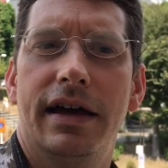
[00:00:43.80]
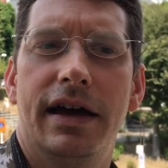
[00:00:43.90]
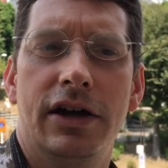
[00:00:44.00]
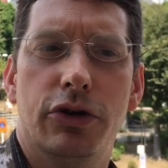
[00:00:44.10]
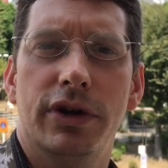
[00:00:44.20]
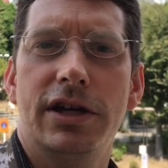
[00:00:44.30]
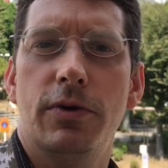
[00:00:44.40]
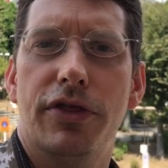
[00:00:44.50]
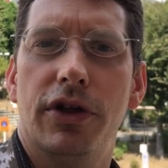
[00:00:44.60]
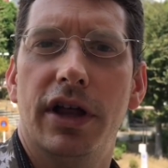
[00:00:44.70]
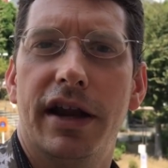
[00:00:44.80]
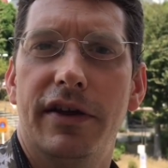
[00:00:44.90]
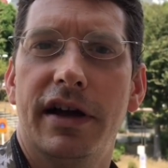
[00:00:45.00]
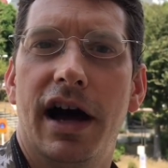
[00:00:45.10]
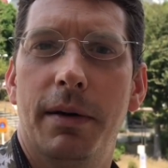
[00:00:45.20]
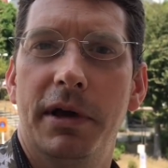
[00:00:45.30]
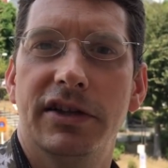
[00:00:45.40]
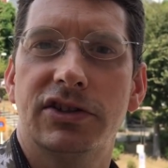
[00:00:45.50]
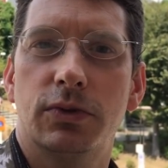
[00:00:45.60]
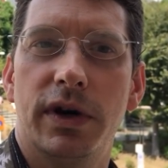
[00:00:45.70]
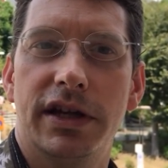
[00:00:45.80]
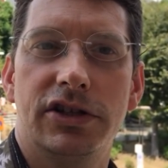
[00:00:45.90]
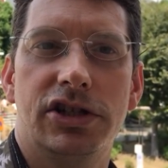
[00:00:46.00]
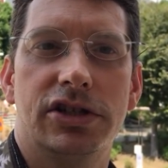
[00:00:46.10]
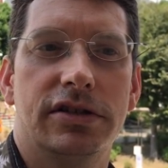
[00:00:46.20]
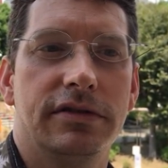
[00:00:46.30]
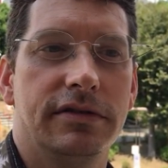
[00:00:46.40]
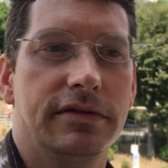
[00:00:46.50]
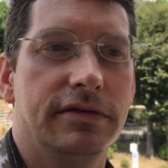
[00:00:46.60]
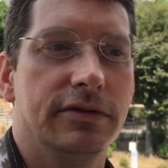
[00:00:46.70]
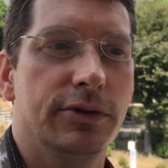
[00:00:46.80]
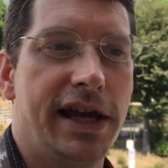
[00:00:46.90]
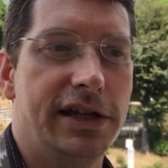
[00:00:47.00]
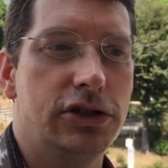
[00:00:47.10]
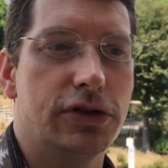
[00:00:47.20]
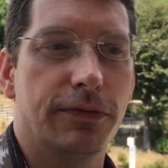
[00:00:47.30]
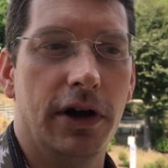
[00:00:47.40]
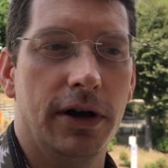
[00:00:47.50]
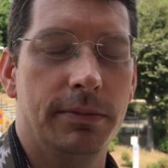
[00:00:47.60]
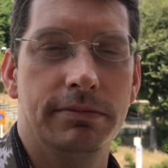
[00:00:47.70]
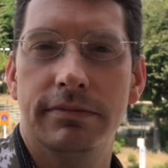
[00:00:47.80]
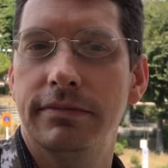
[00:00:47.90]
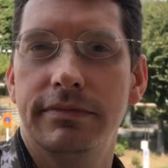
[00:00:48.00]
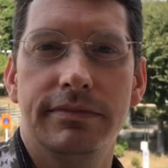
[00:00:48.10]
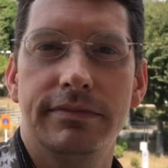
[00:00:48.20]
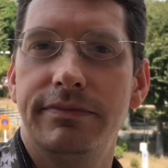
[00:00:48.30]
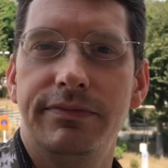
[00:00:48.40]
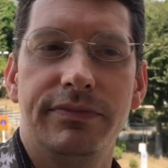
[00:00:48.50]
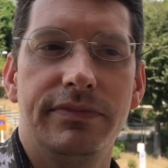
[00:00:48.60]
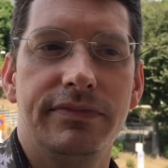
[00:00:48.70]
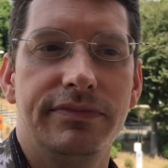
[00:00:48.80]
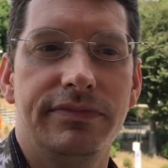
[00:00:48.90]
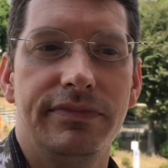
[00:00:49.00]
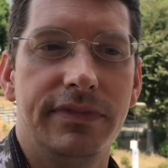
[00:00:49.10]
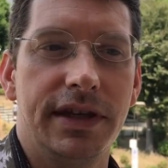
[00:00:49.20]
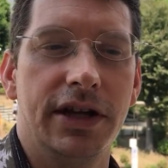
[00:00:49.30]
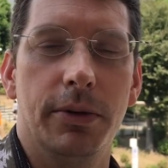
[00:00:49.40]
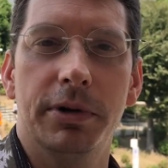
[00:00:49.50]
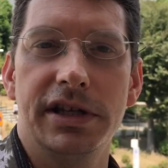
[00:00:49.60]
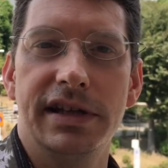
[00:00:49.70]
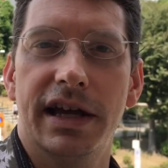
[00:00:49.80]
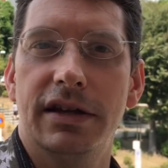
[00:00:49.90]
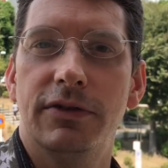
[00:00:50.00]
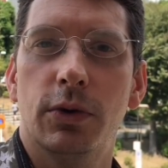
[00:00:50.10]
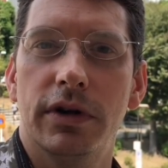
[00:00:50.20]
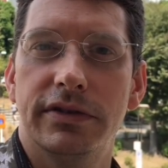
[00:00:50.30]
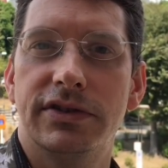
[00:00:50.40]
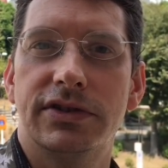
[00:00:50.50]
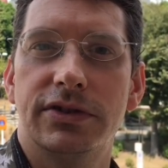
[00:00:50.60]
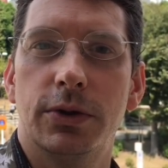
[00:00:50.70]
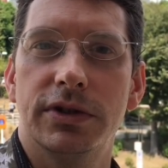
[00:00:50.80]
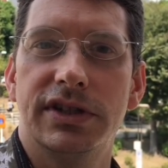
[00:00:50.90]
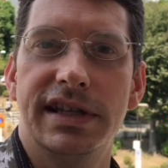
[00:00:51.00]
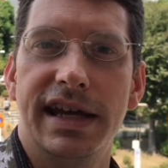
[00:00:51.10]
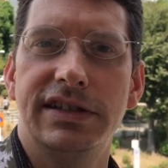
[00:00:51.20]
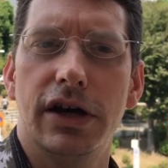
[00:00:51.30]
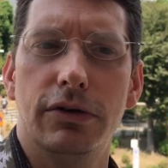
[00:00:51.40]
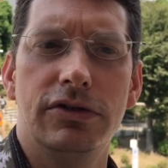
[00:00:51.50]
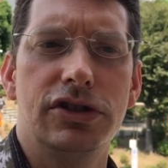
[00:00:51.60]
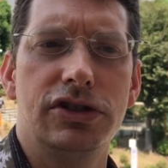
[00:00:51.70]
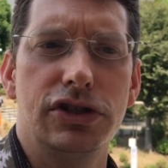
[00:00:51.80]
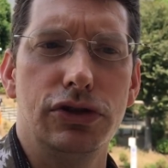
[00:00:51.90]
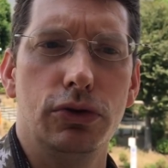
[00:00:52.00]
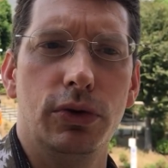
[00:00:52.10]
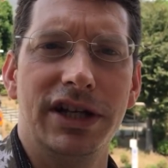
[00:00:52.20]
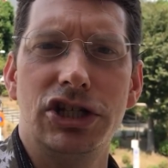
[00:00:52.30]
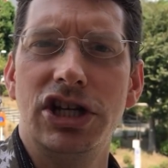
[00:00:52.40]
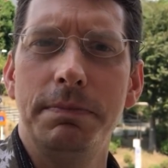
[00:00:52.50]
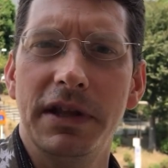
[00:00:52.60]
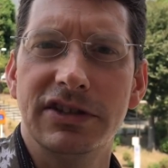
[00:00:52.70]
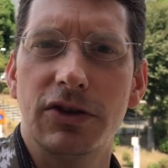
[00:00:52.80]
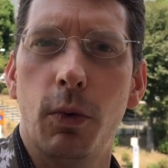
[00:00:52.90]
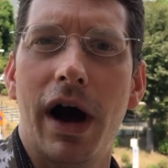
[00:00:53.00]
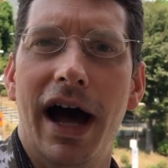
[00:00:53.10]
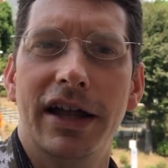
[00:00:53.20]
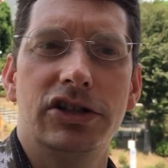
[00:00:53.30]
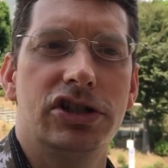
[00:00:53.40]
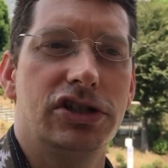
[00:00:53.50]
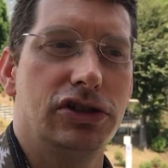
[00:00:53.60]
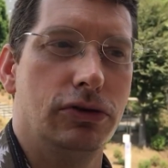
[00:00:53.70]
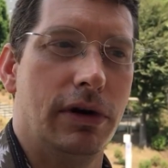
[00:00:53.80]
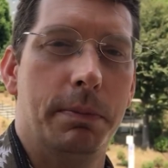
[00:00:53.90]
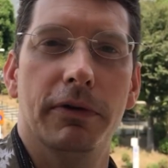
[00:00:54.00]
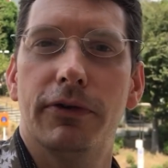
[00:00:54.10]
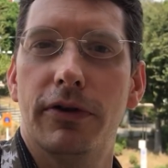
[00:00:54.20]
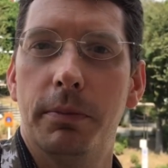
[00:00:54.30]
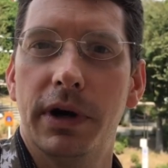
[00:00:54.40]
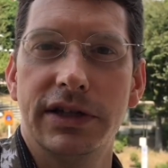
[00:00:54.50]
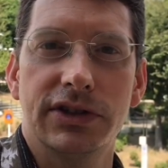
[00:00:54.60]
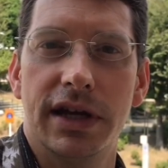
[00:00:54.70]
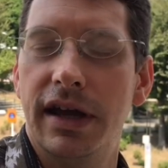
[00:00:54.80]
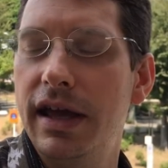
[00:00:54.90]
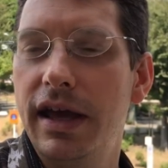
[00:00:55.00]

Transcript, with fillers: agree with a lot of the comments, which range from you know pretty negative towards towards a NATO to it cheapens the watch to I prefer the bracelet.